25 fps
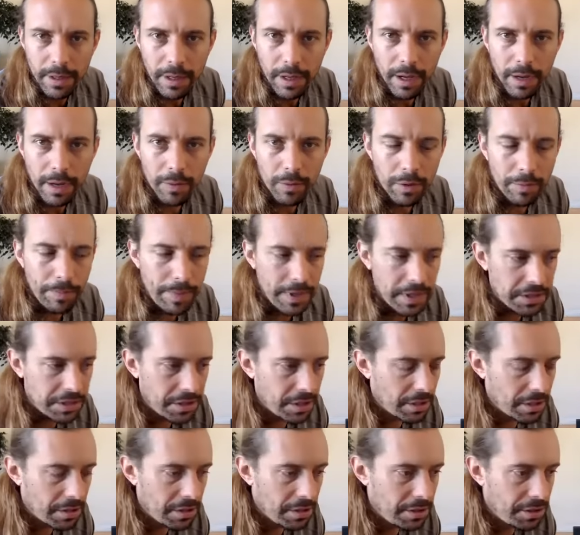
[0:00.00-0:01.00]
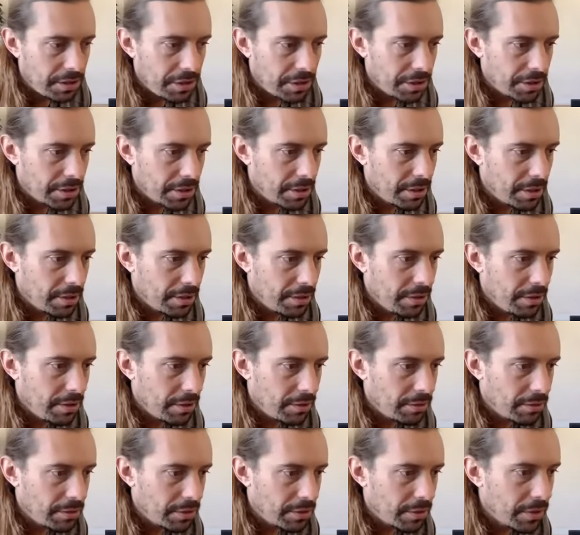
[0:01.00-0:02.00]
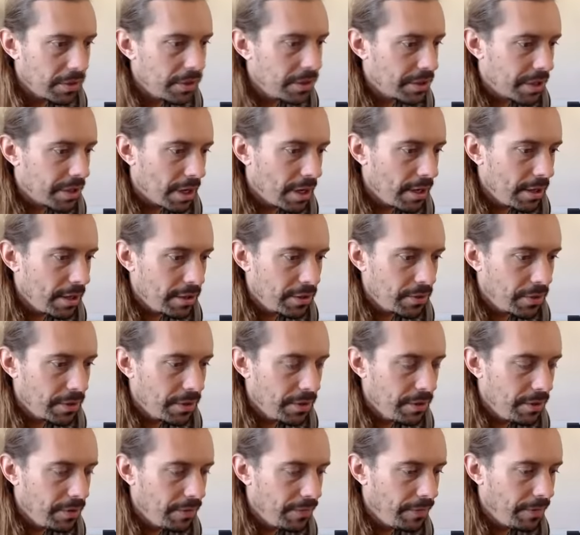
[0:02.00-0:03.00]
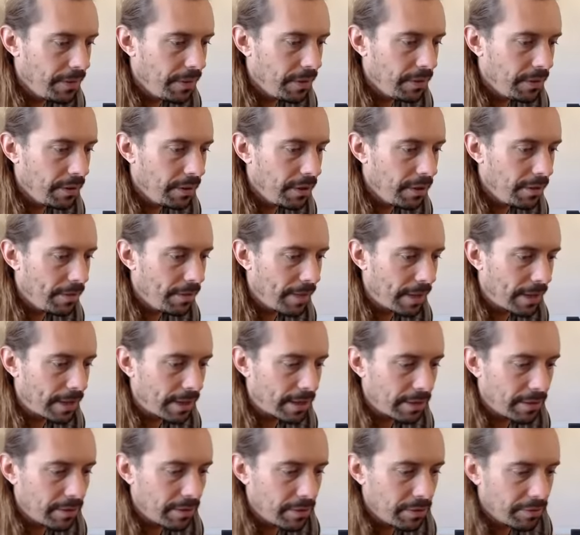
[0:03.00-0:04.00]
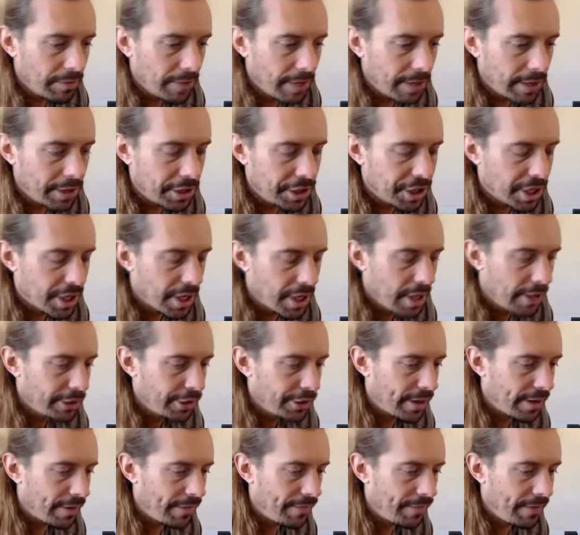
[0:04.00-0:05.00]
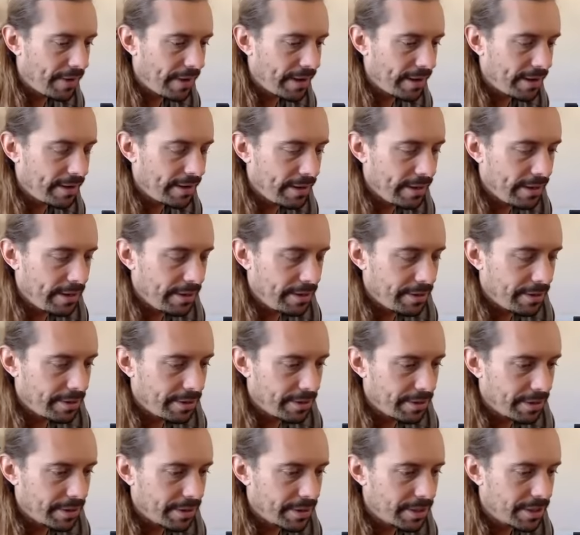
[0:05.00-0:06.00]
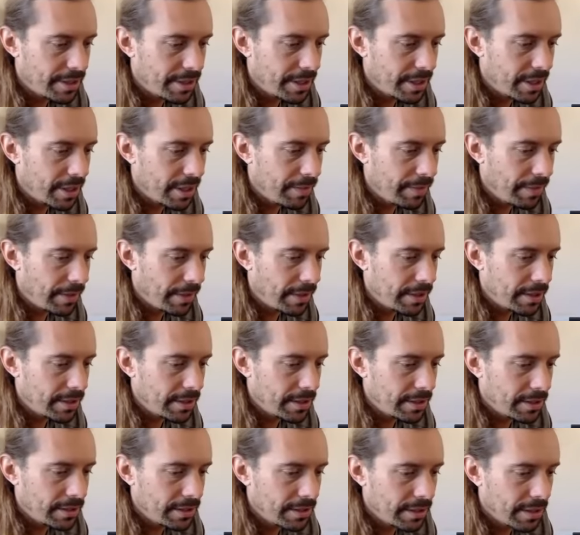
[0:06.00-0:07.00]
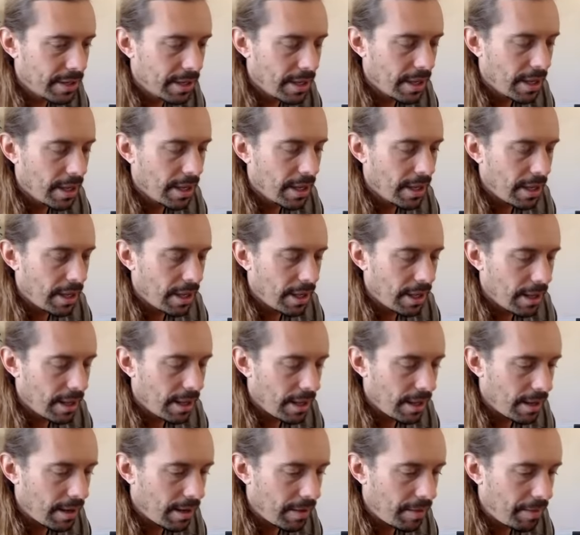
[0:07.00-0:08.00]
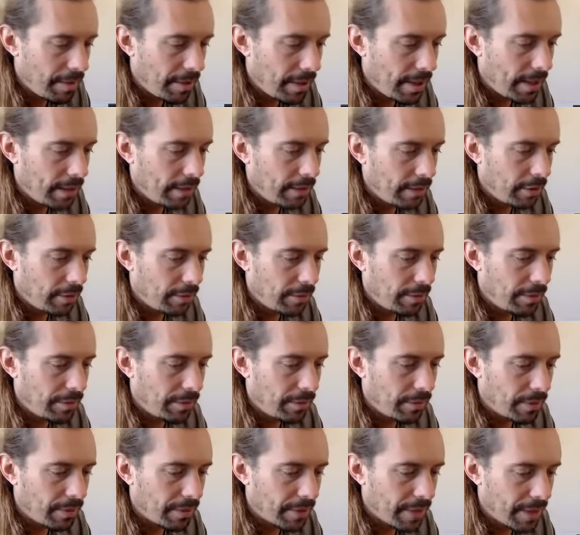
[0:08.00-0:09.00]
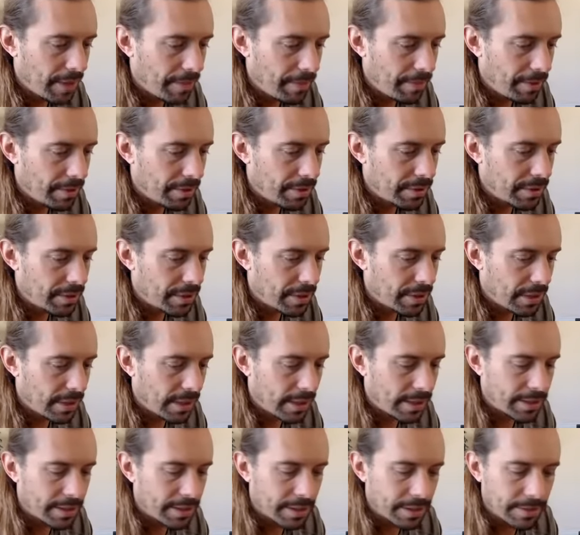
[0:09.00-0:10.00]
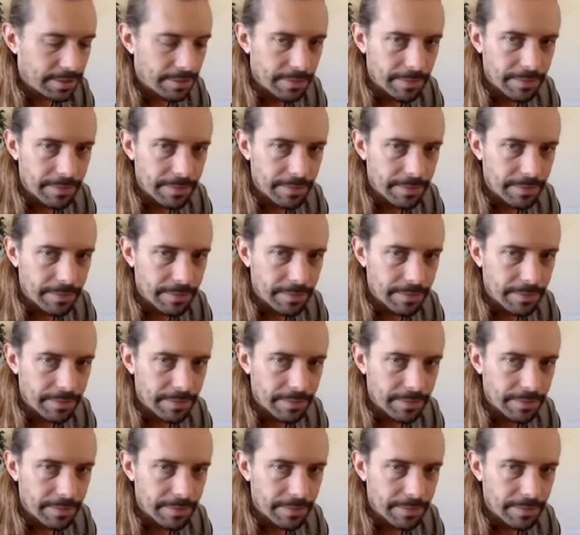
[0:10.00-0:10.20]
And we're basically just gonna, switch sides when you feel good about it. No rush, trying to find either the sticky places and apply a little bit more of that personalizing.